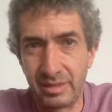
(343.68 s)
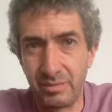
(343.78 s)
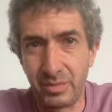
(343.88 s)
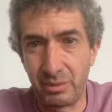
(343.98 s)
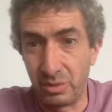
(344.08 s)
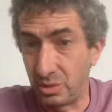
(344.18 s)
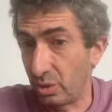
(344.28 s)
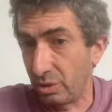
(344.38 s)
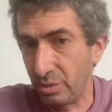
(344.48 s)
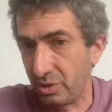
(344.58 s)
If it was
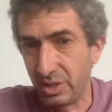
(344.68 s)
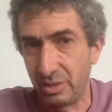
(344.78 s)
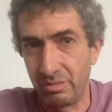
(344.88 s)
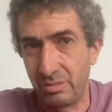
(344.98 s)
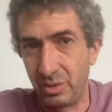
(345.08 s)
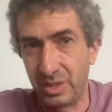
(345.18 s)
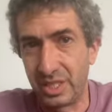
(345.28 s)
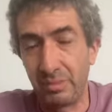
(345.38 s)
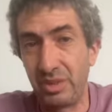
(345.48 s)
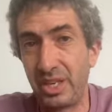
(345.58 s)
org mode, you could do the
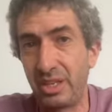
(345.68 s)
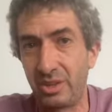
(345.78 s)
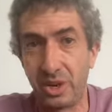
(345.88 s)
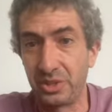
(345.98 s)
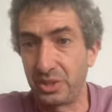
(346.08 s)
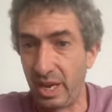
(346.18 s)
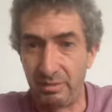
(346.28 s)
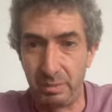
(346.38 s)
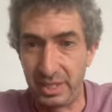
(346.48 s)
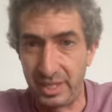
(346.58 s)
same thing. You could also have
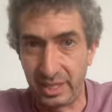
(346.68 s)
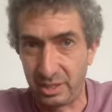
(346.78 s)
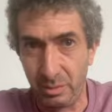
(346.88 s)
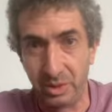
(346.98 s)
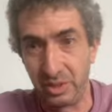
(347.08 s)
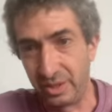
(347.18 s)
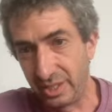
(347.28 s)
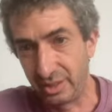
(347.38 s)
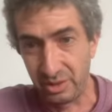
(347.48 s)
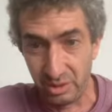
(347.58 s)
it be text mode. These
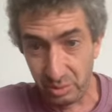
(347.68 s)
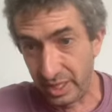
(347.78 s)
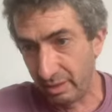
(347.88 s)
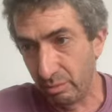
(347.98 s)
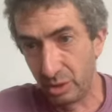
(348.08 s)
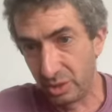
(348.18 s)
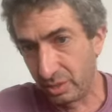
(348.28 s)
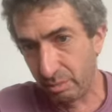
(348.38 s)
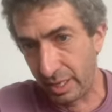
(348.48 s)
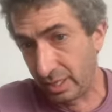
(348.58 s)
are the 3 modes
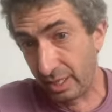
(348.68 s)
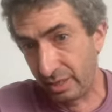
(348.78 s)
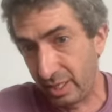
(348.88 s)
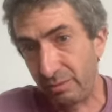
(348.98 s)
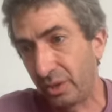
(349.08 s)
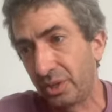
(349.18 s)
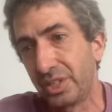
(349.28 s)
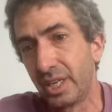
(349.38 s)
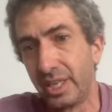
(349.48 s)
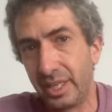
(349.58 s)
by default.
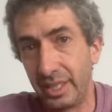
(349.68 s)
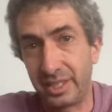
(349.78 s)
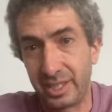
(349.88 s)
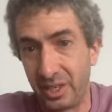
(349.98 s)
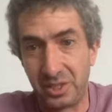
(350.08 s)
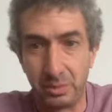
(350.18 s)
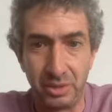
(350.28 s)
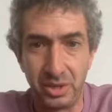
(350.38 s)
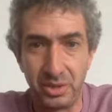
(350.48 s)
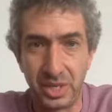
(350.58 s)
It's extensible,
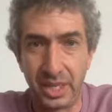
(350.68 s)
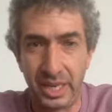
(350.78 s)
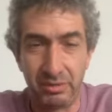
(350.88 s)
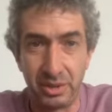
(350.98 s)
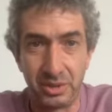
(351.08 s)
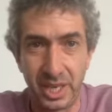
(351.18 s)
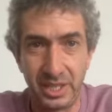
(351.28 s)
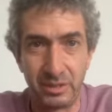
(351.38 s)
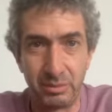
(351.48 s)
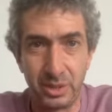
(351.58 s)
though. You could have other kinds
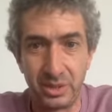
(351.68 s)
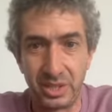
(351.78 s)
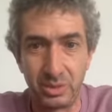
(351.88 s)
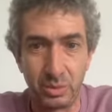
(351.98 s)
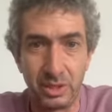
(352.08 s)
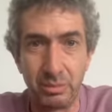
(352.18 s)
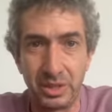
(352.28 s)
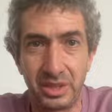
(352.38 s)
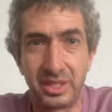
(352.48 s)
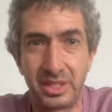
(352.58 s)
of modes as well.
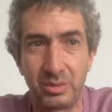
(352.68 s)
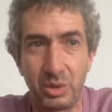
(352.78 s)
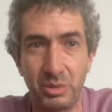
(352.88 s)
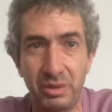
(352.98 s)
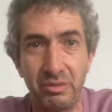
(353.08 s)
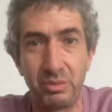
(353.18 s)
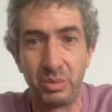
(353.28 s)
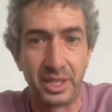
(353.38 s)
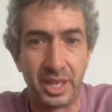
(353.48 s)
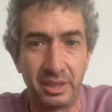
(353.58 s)
But this is what we
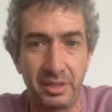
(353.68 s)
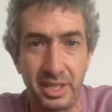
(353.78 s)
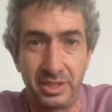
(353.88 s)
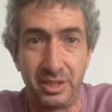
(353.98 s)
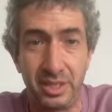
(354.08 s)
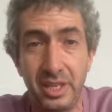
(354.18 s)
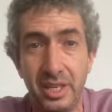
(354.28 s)
kind of test on.